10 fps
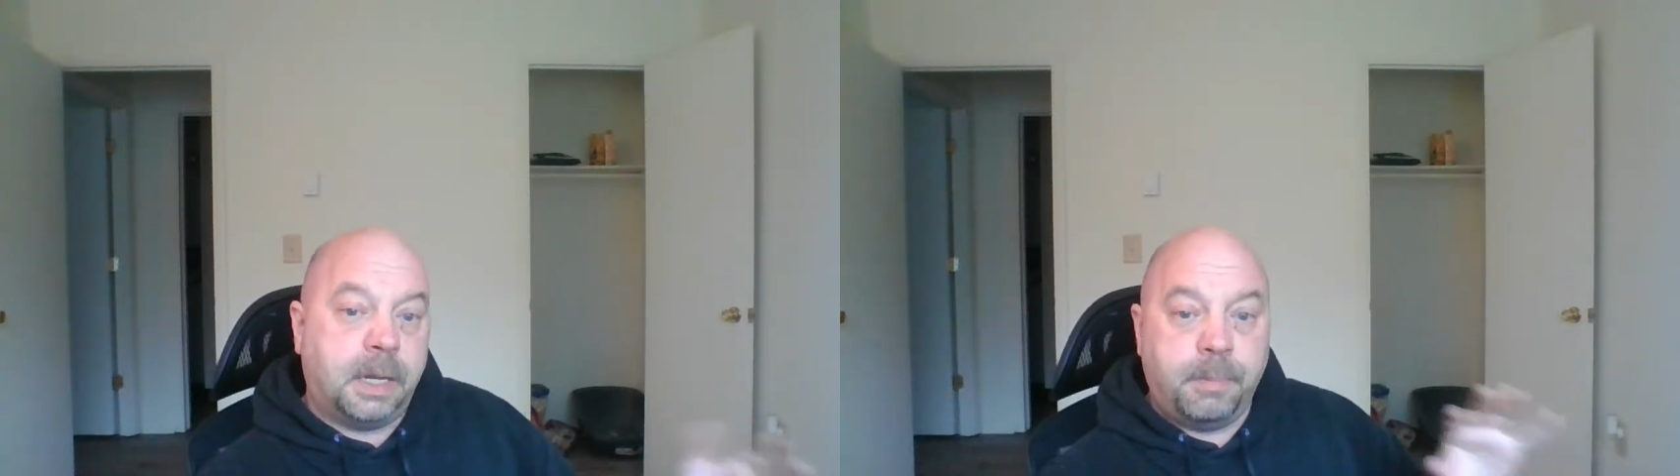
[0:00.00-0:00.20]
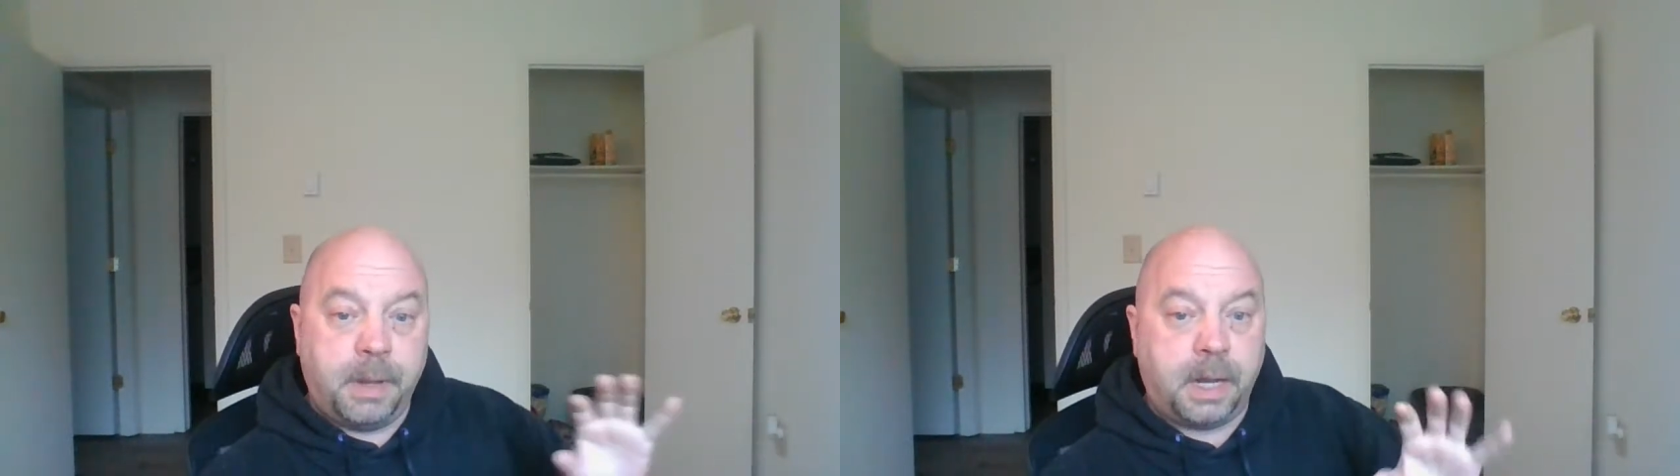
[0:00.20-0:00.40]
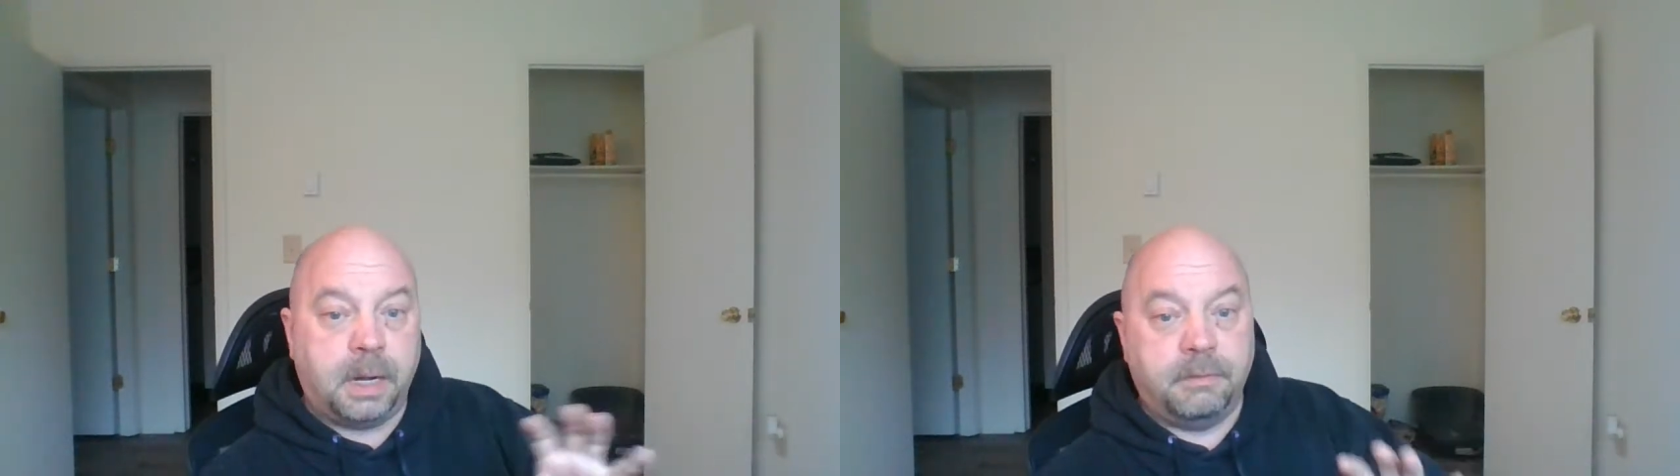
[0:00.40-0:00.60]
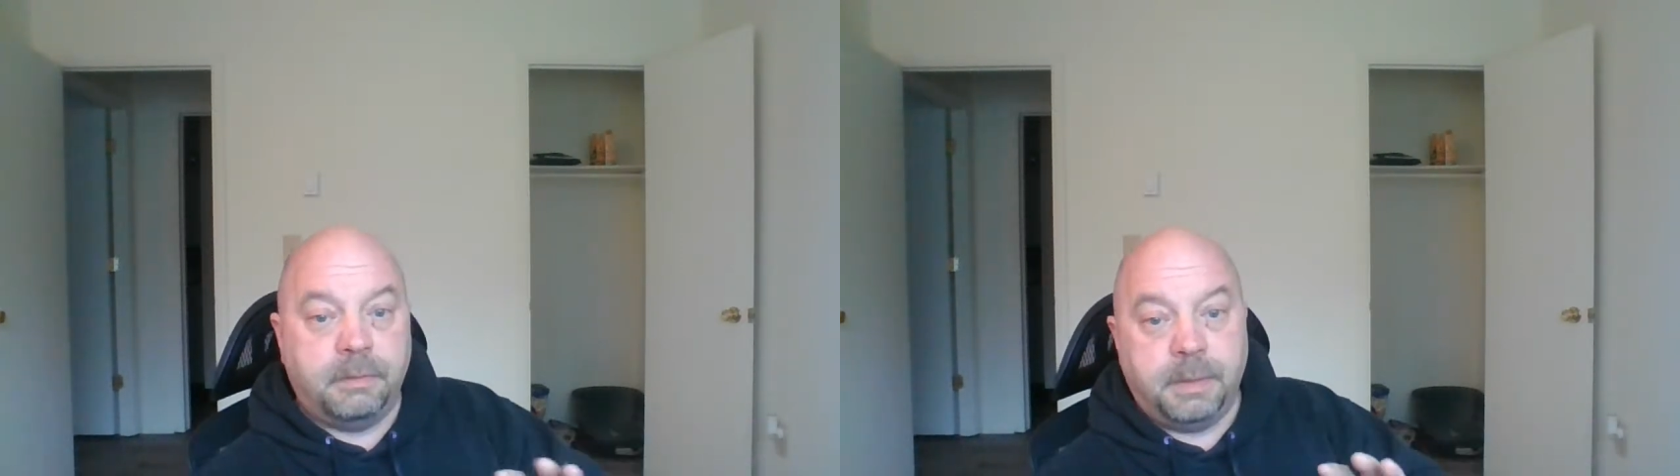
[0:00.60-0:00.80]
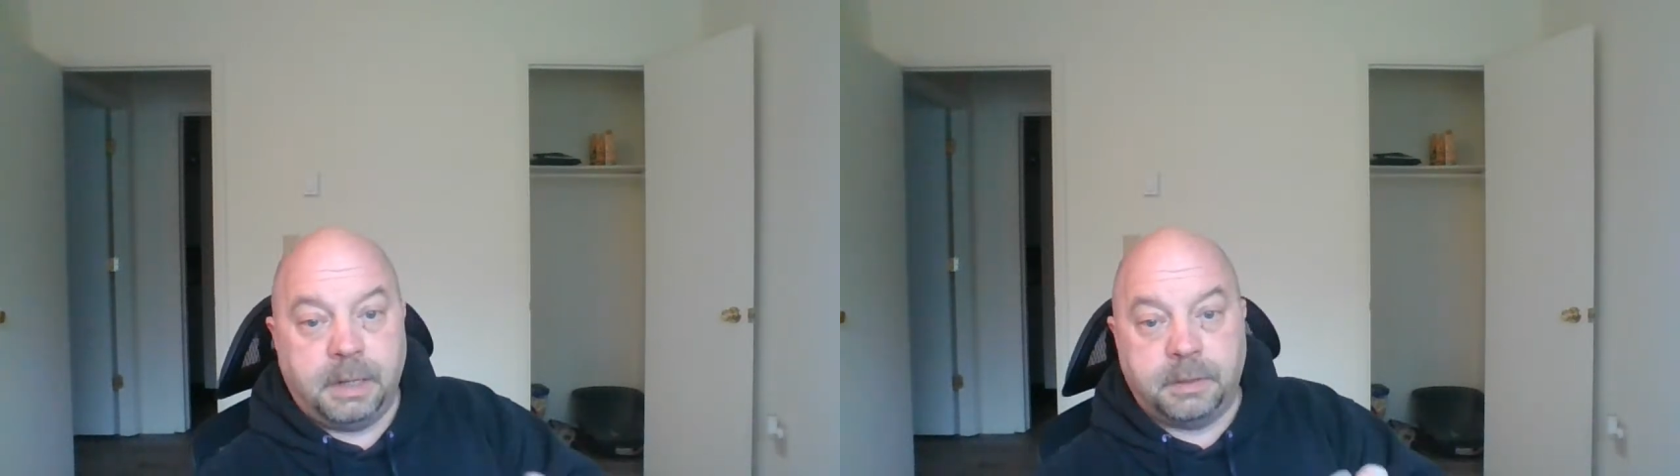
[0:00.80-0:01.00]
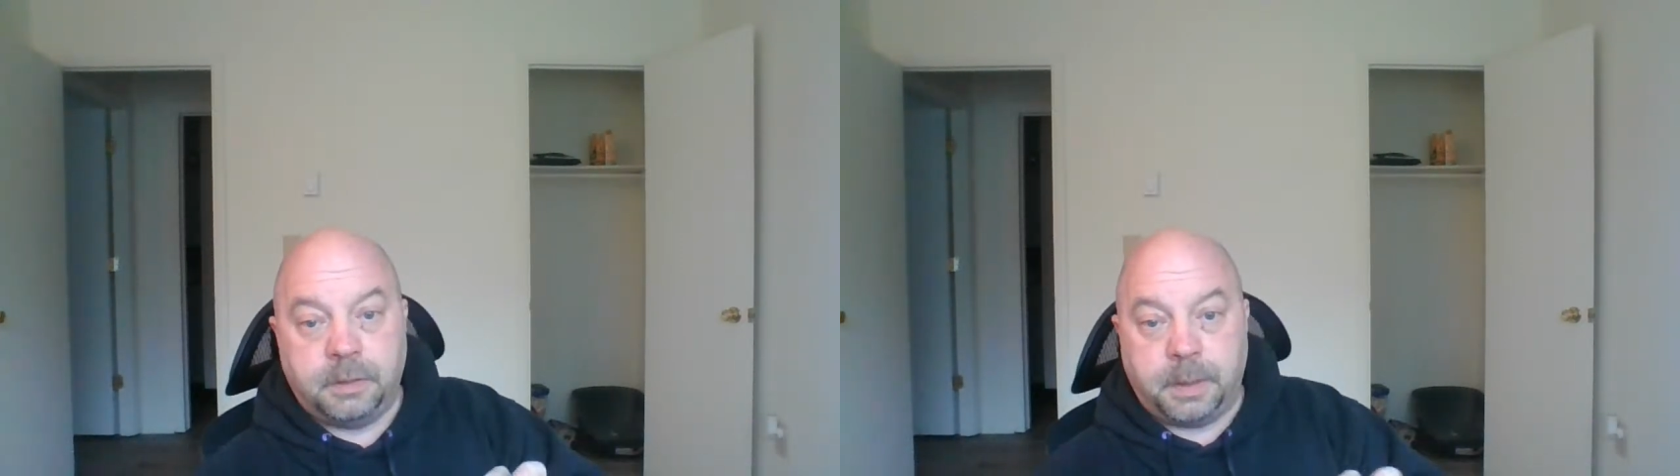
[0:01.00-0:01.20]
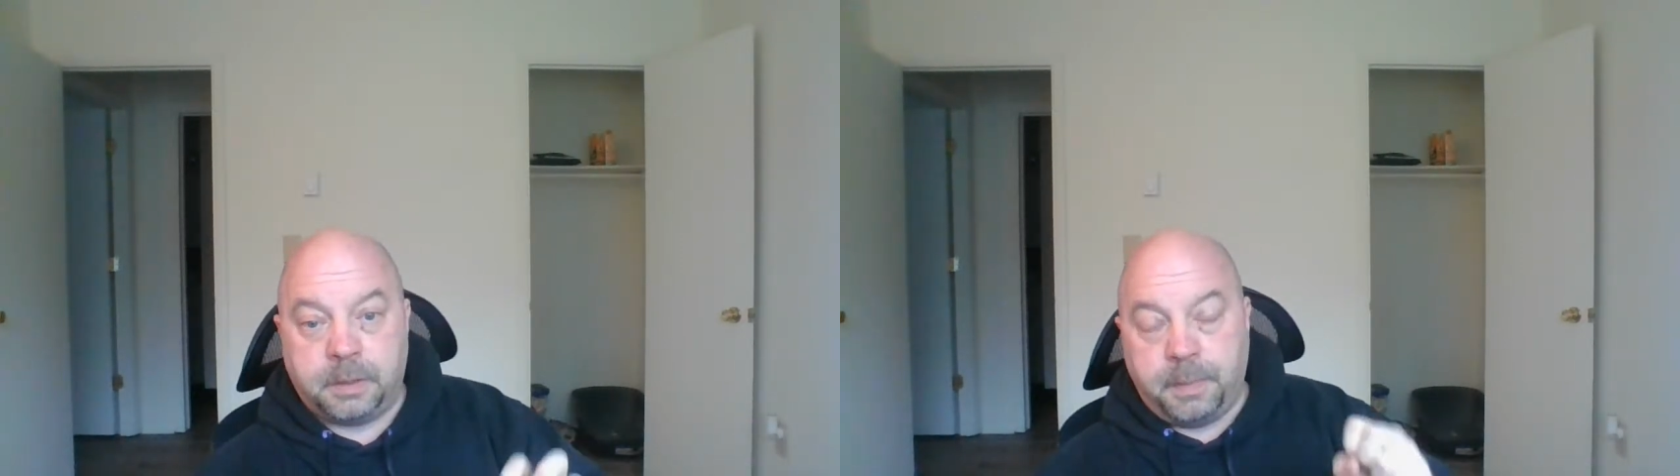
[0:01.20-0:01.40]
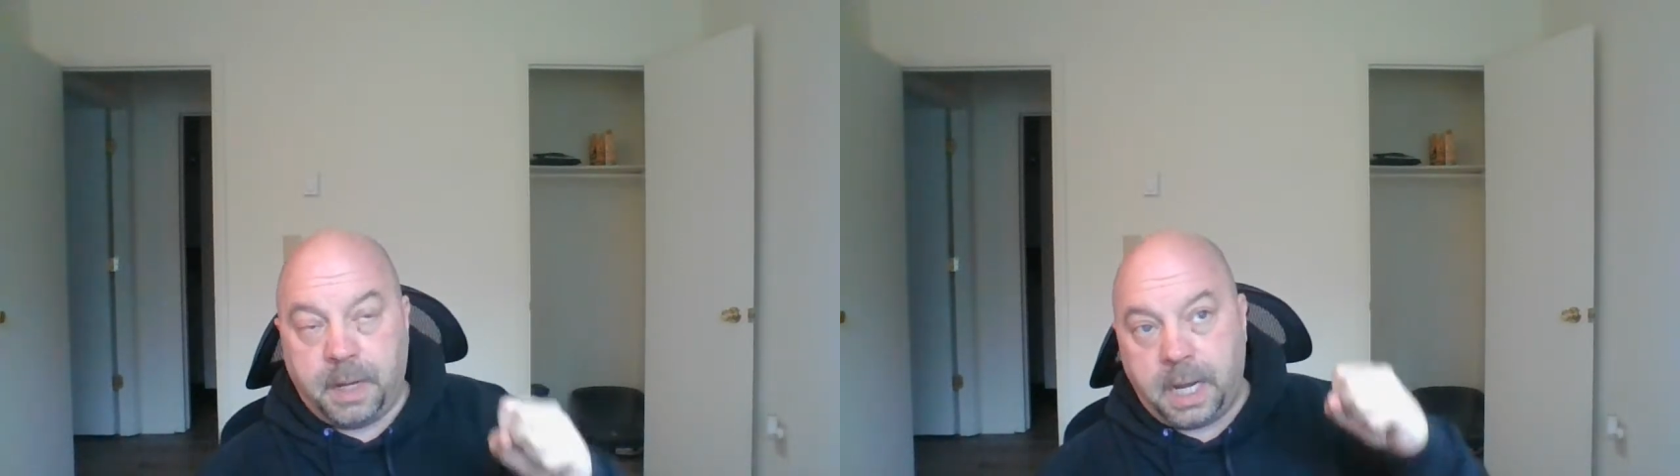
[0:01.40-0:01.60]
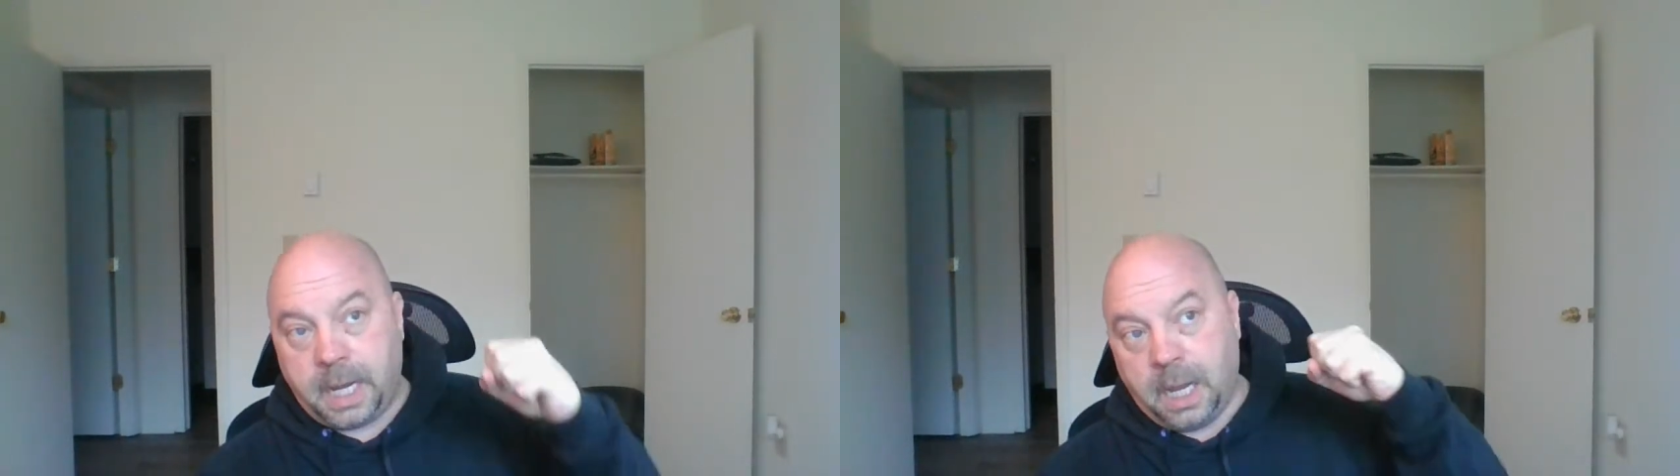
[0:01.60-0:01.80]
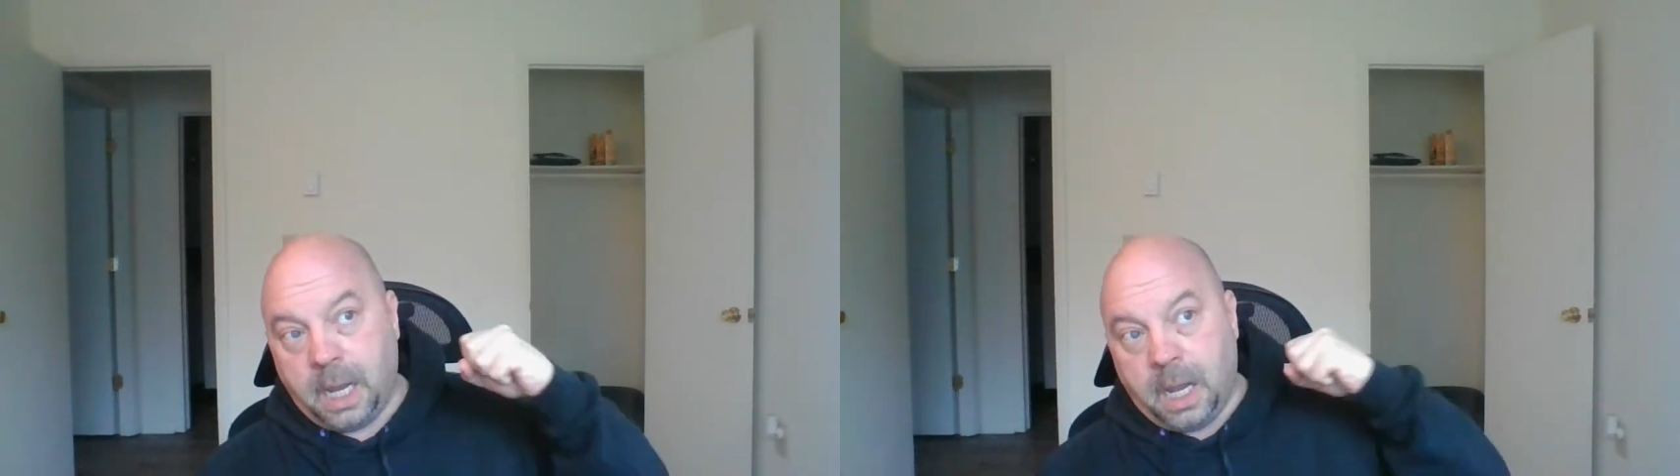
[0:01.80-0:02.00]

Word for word: competitive in many respects by